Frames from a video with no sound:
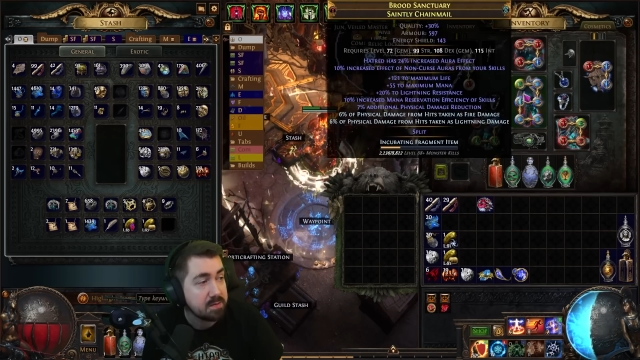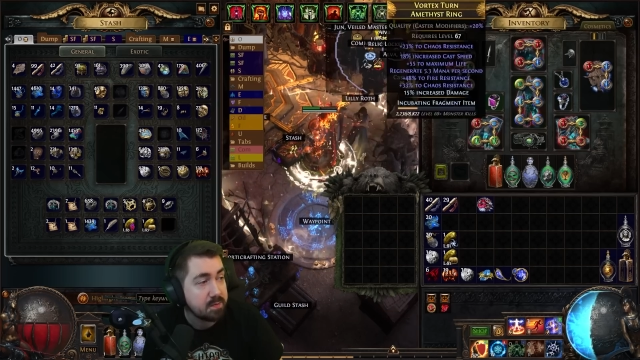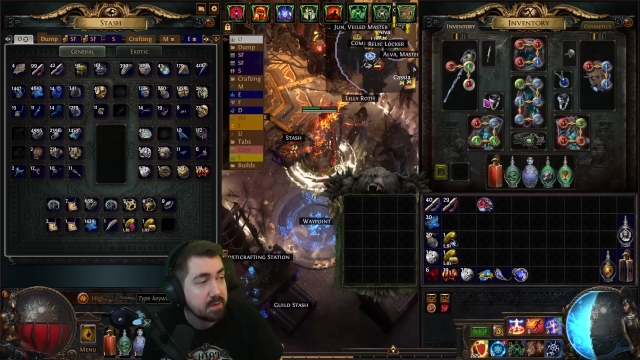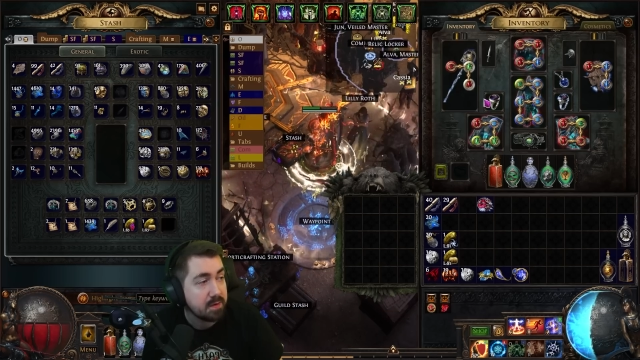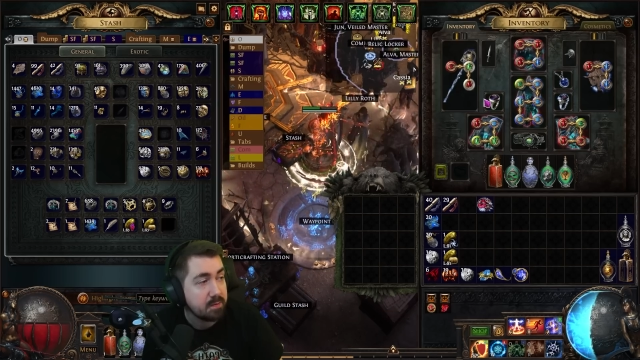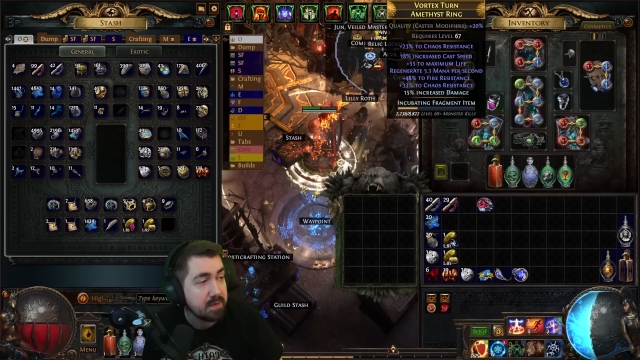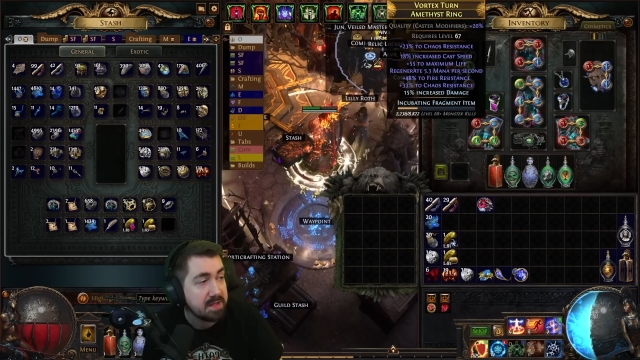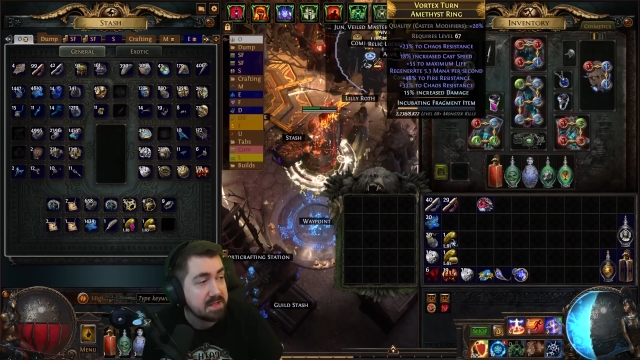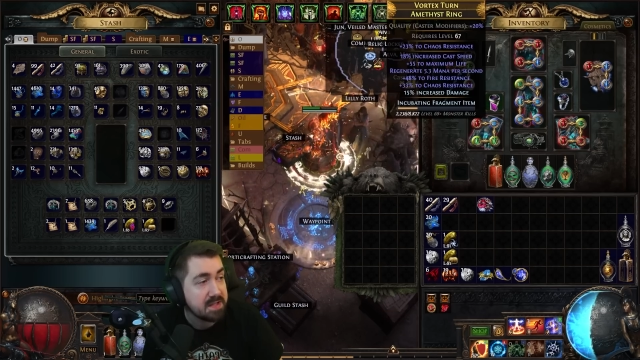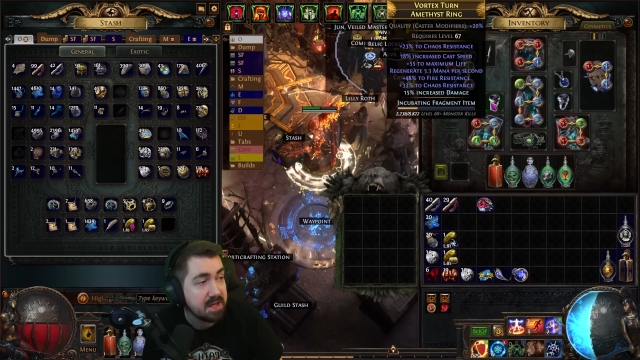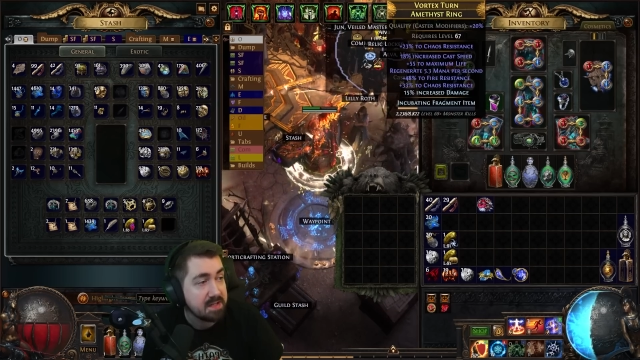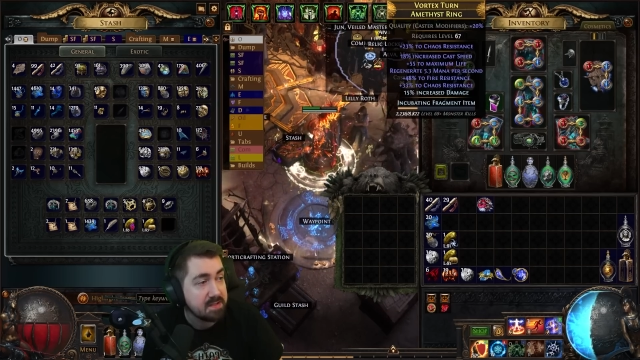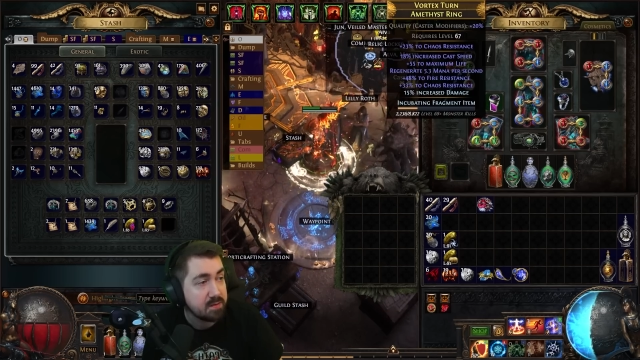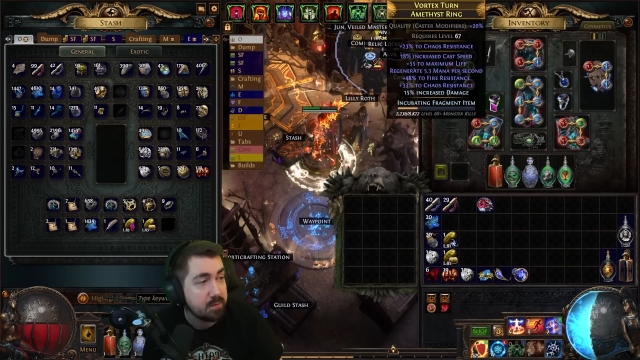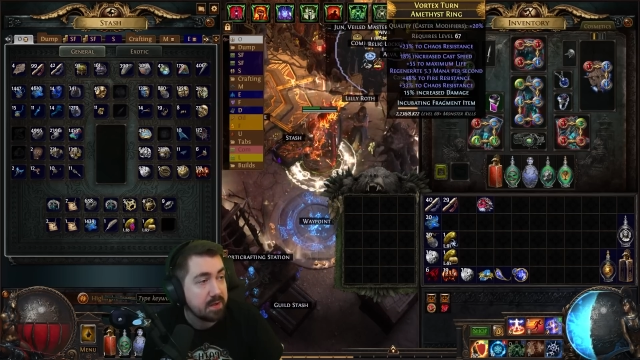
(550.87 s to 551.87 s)
probably my
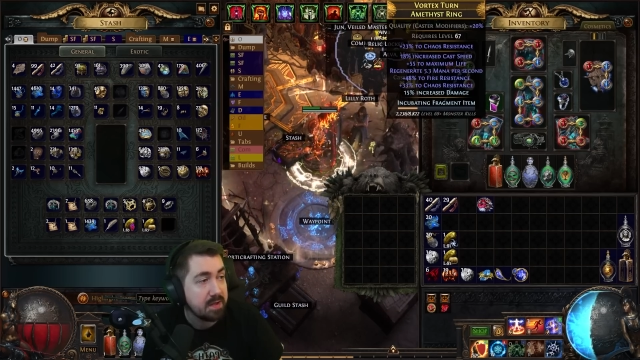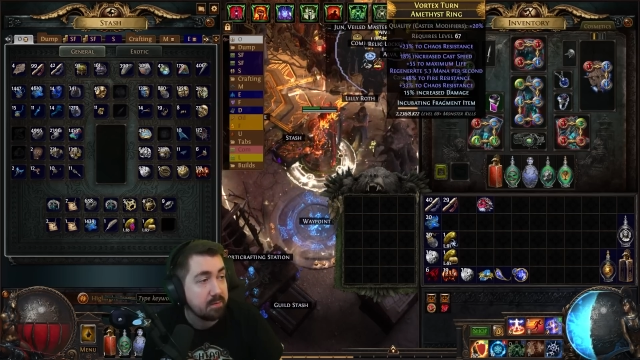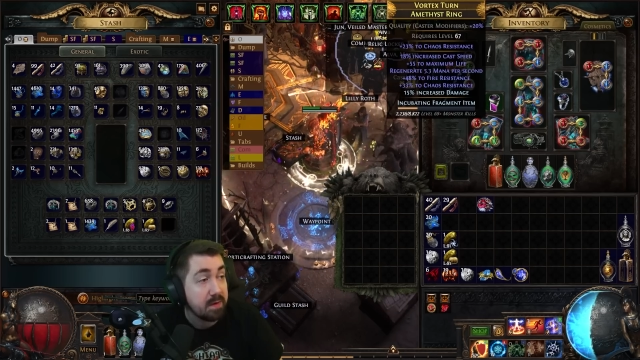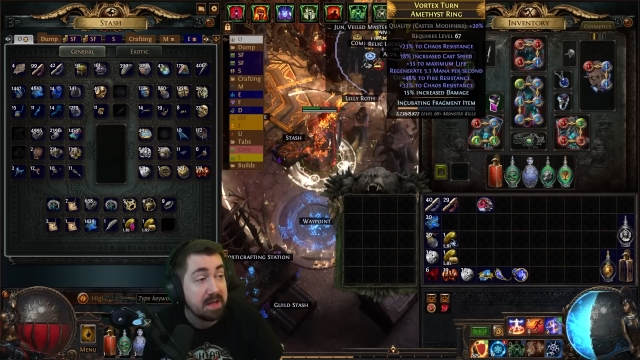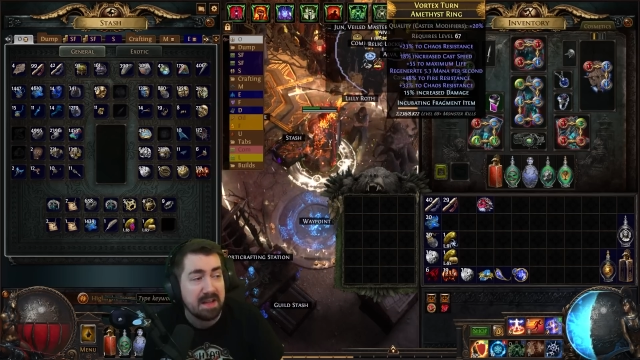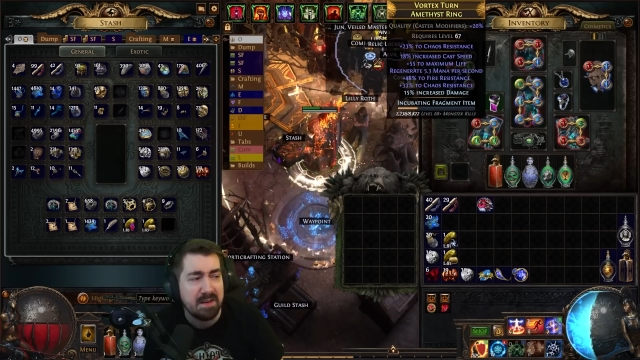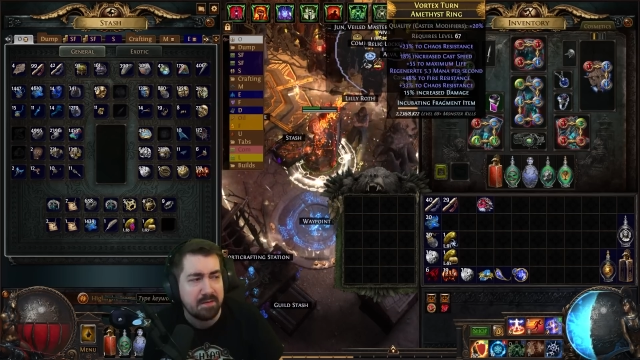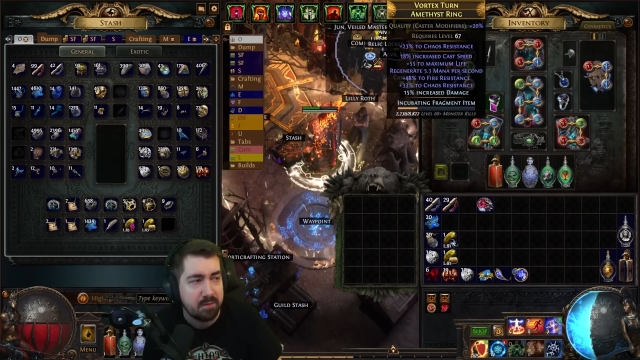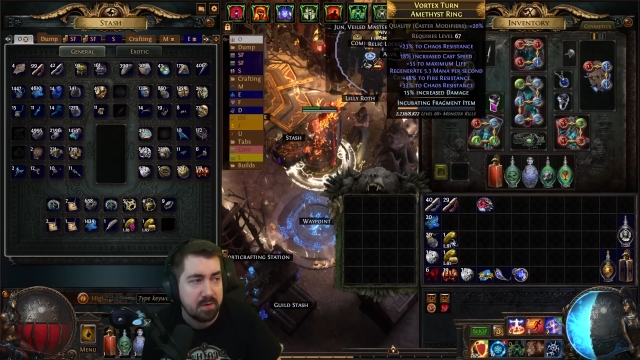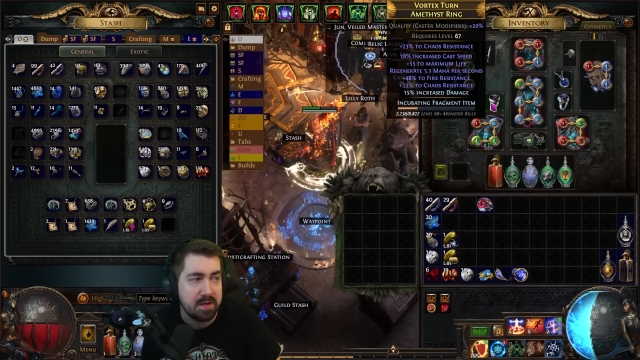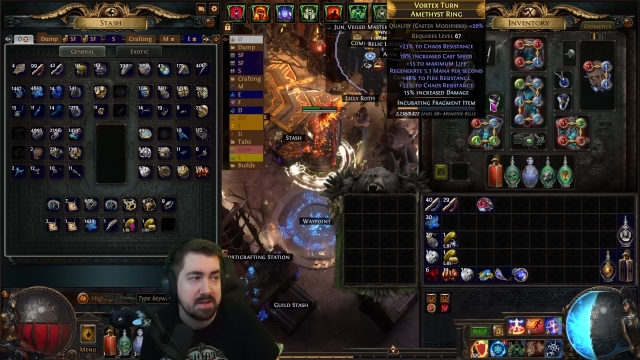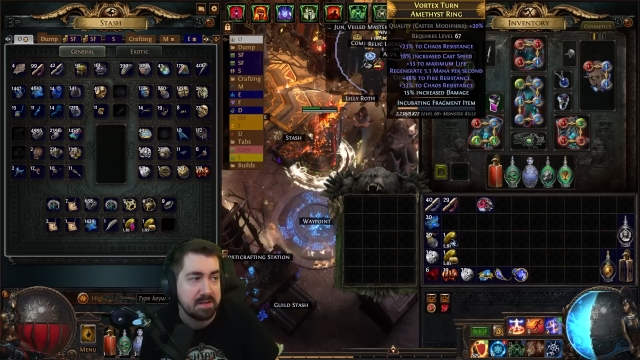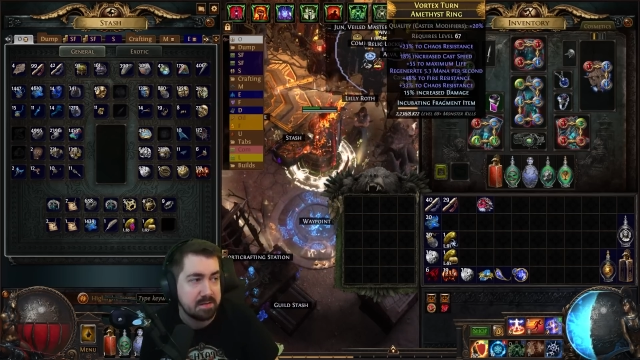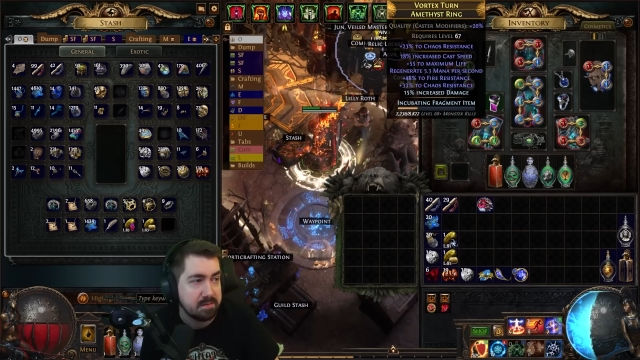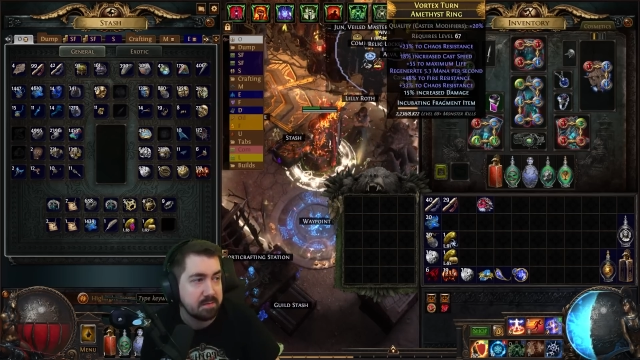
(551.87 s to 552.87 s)
chest or my left ring
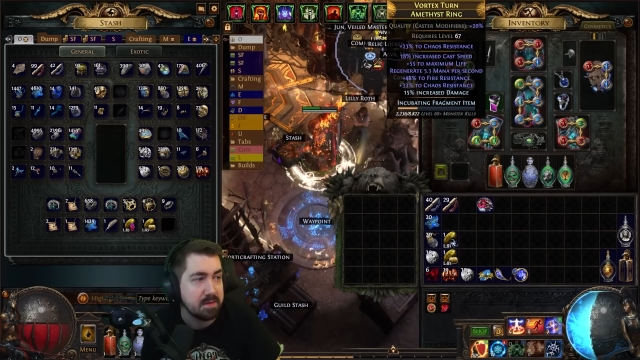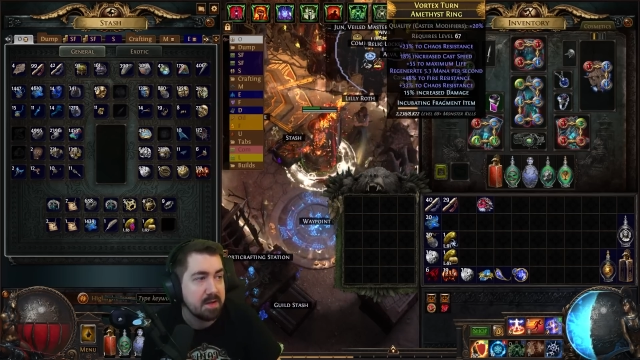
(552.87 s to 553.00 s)
is